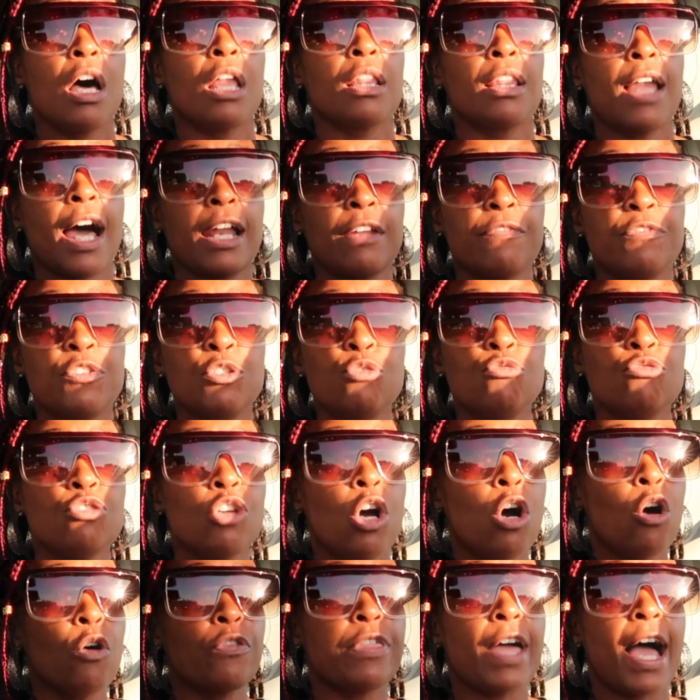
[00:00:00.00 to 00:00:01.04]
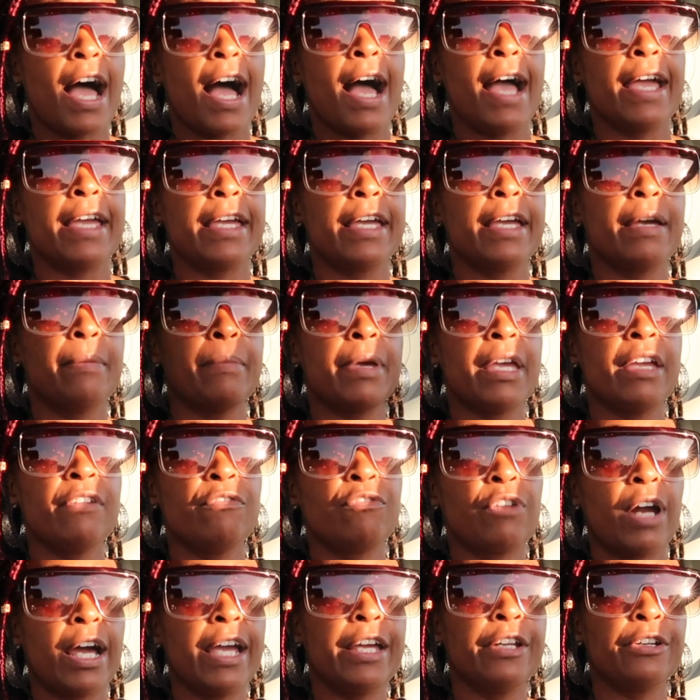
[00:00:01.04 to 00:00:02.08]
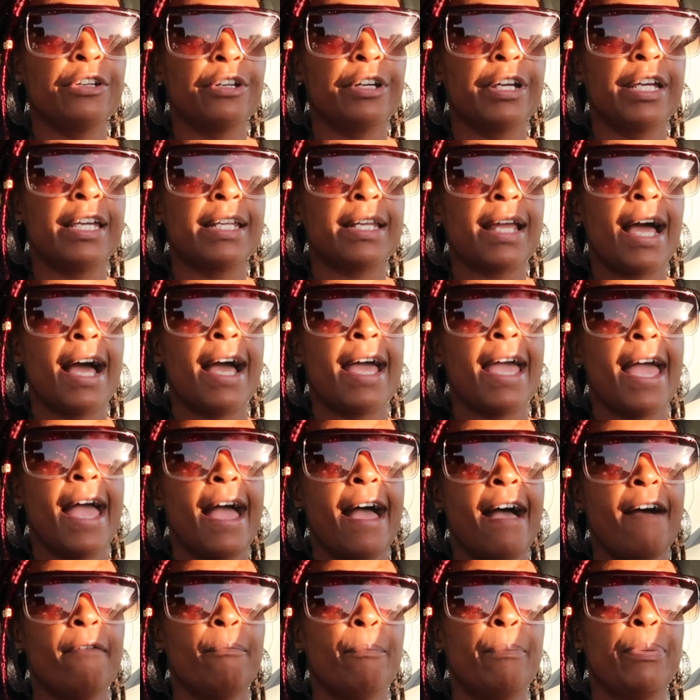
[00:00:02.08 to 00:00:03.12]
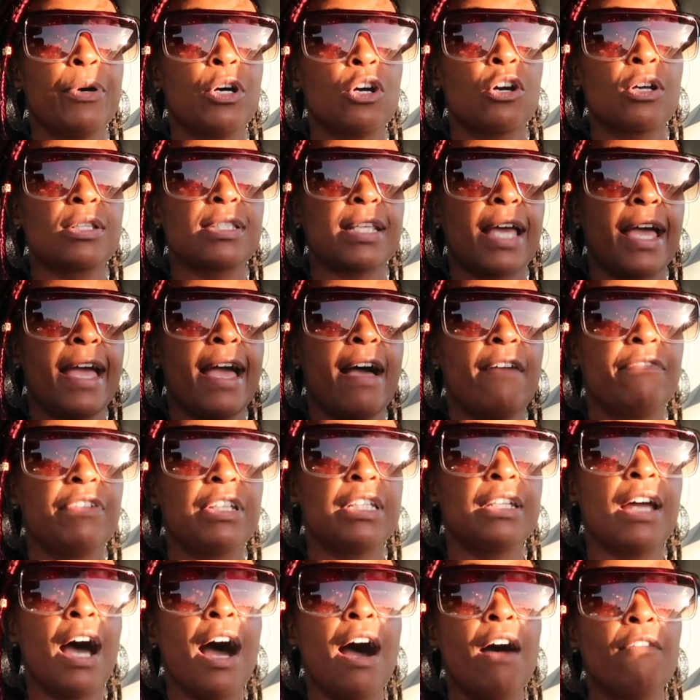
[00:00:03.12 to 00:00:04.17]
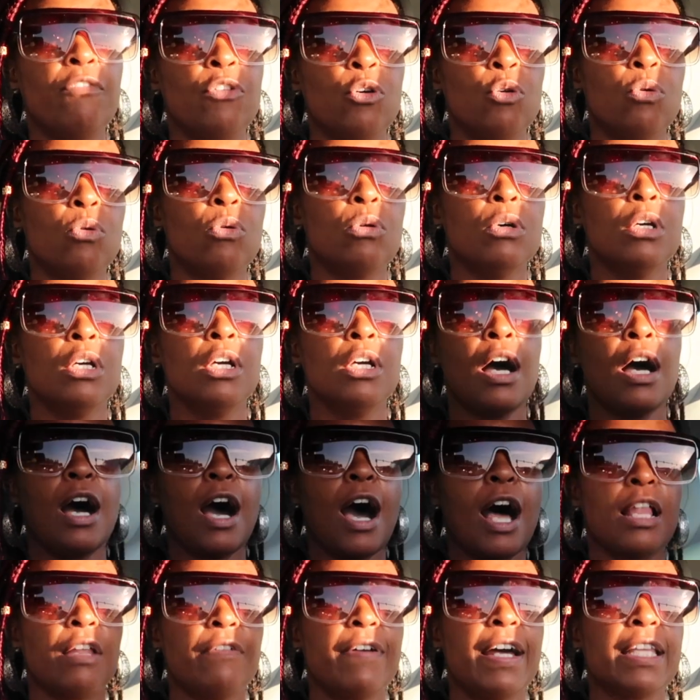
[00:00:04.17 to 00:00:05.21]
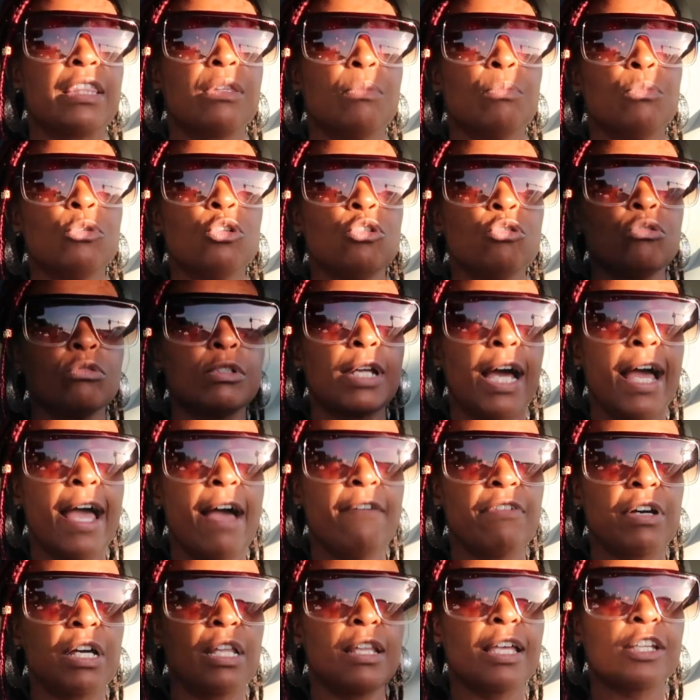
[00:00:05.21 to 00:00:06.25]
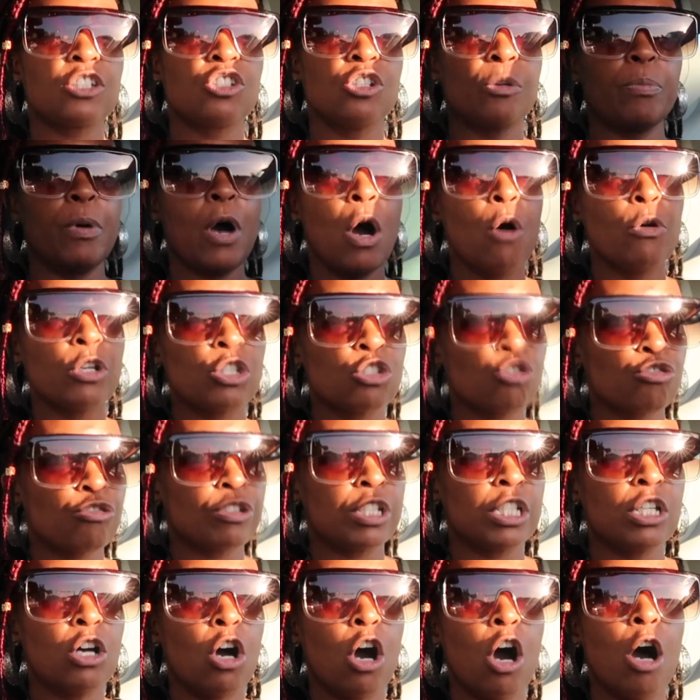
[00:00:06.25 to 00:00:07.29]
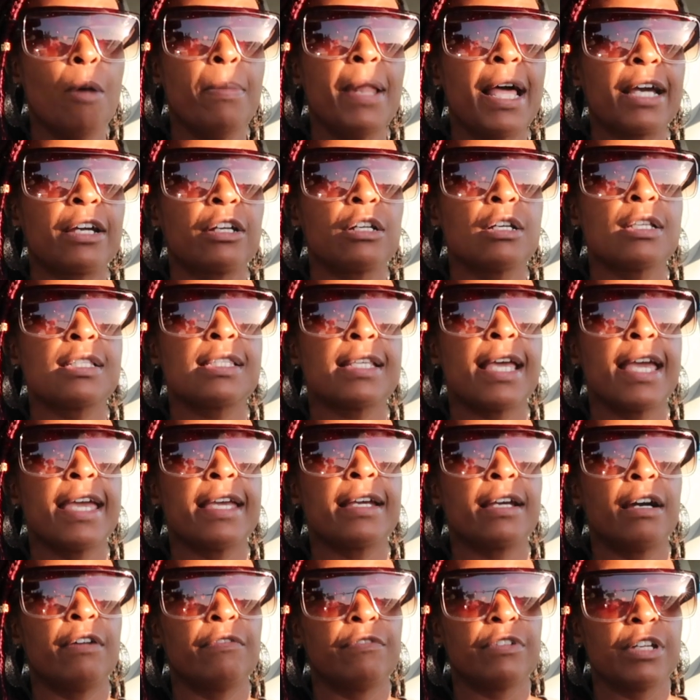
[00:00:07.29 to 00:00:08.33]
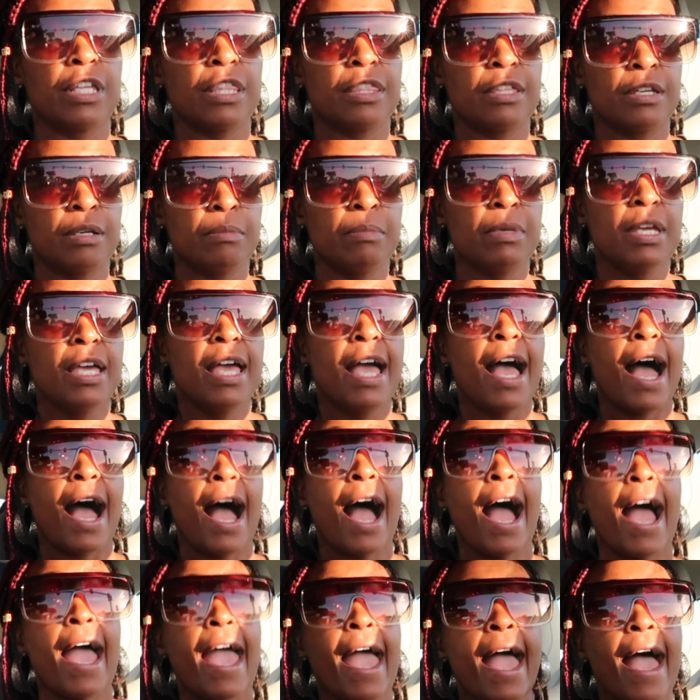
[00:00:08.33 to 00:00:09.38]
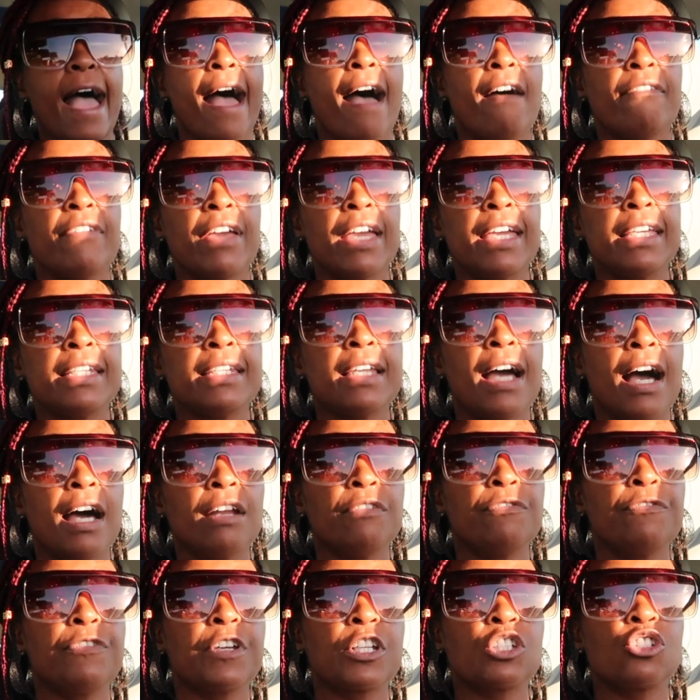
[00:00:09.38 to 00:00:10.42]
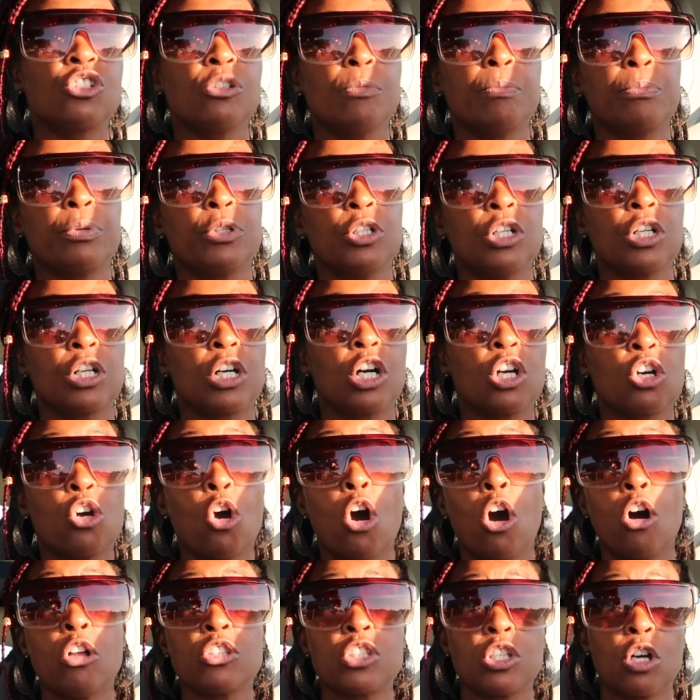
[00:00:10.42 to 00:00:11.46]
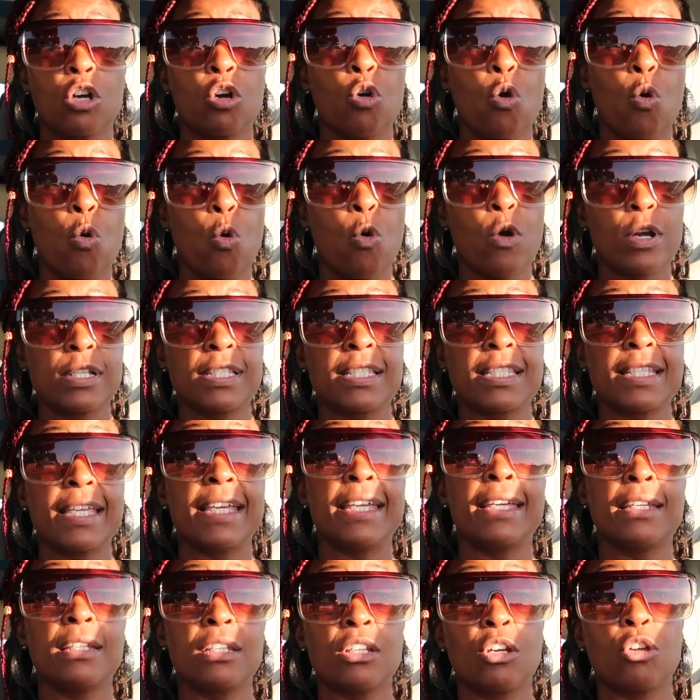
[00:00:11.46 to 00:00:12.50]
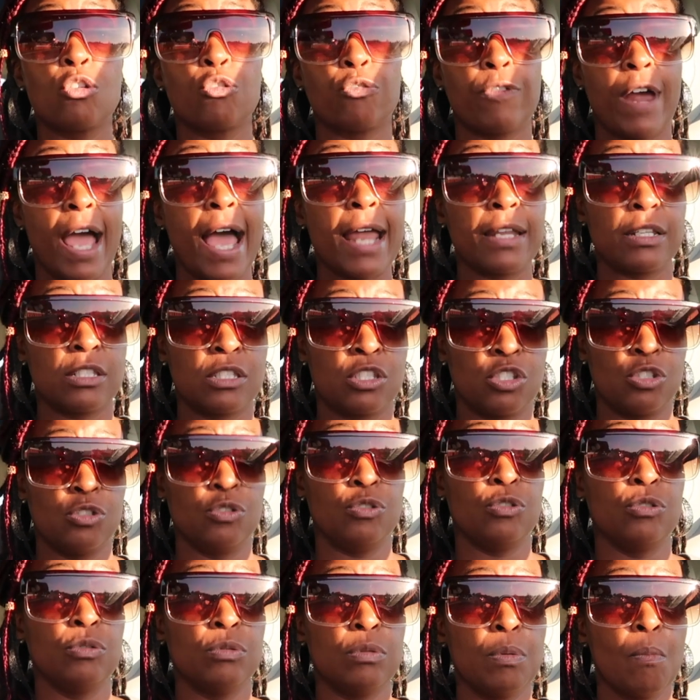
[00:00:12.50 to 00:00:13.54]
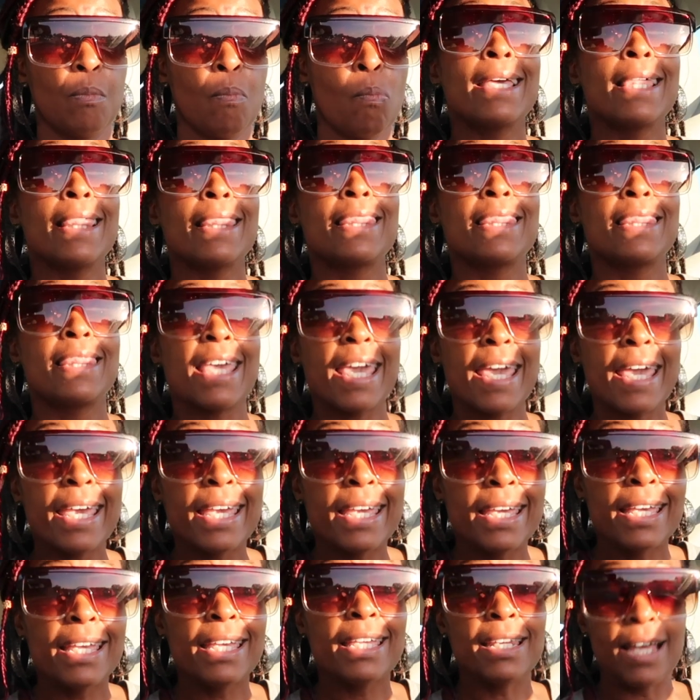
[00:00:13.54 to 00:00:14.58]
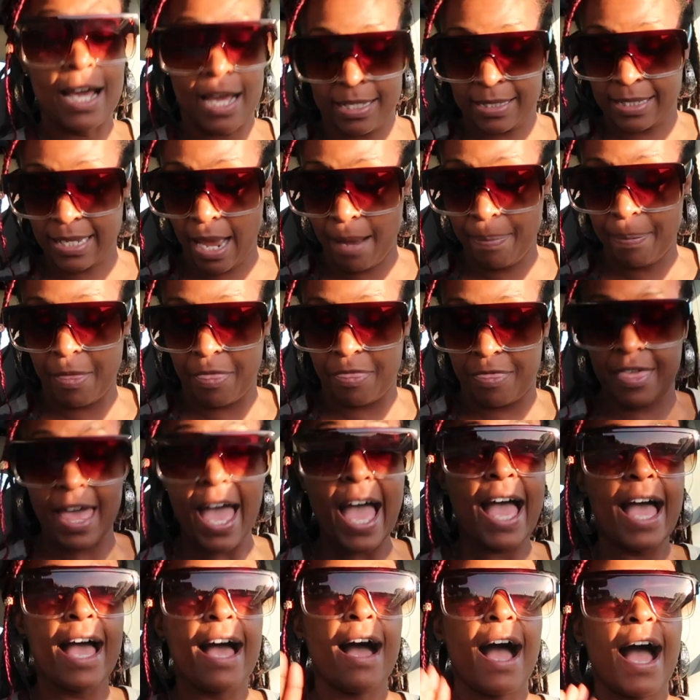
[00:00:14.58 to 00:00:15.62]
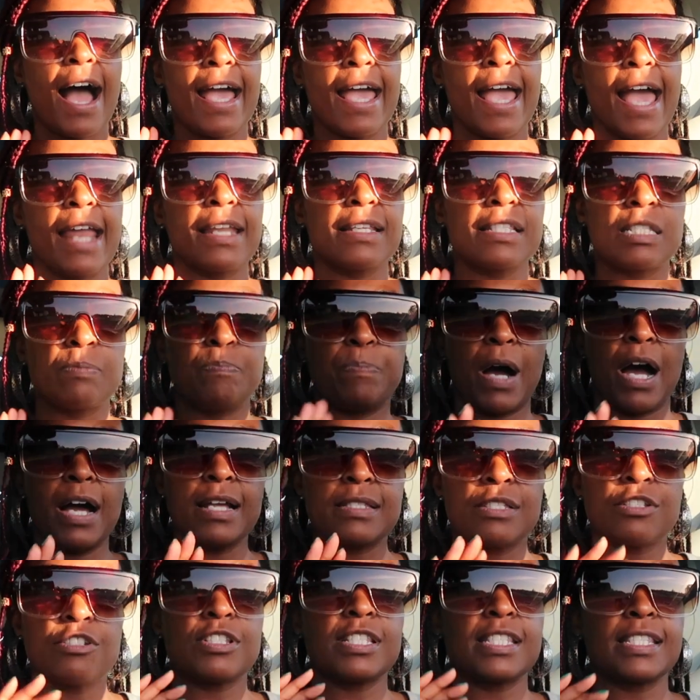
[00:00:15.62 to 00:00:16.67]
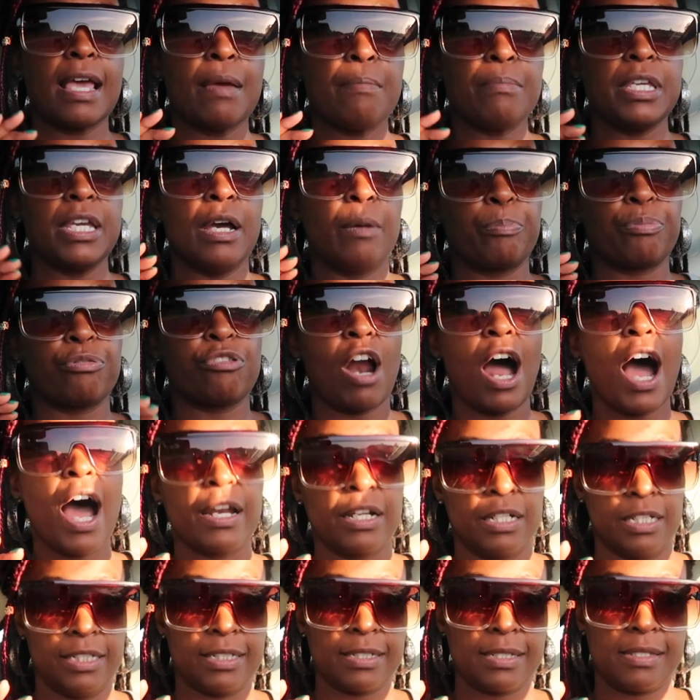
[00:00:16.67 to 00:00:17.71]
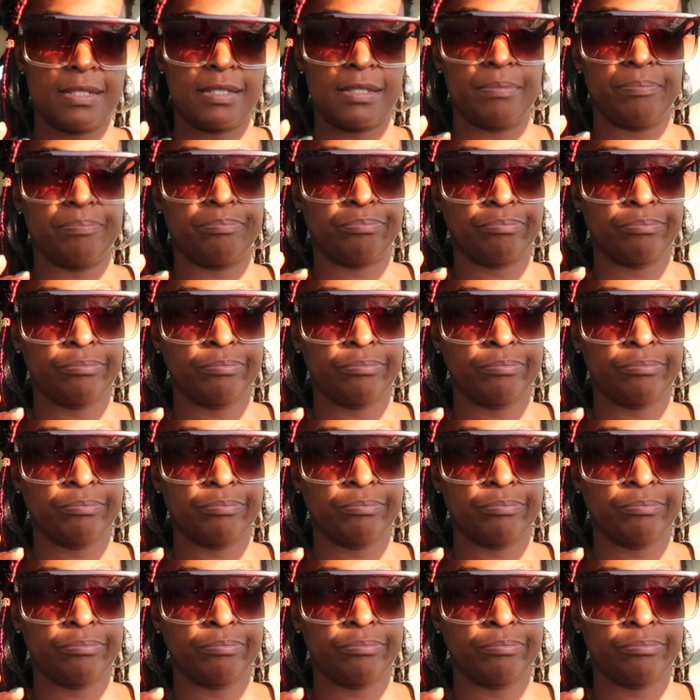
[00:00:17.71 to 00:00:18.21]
A lot of you know that I am a writer and I have books. I have a novel, Holler at the Moon. I have a collection of poetry, All Black Girls Ain't Got Rhythm. I have a nonfiction book called A Course in Gratitude. Then, on top of that, I had a sponsor sent me a product.